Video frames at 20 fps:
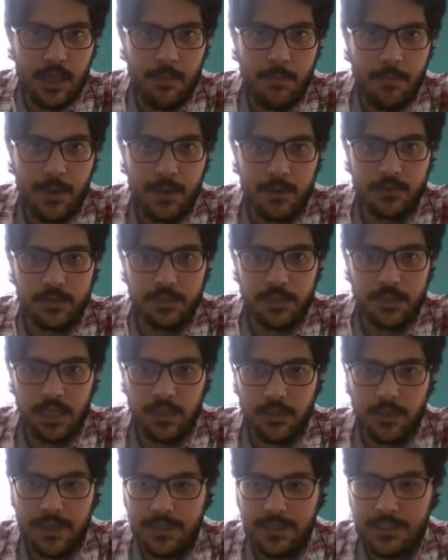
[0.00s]
about
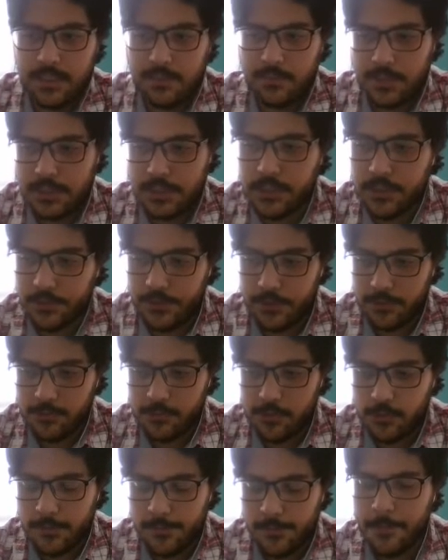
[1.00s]
authentic
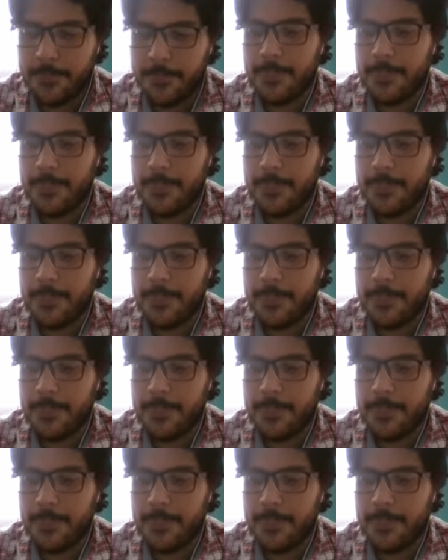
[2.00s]
materials.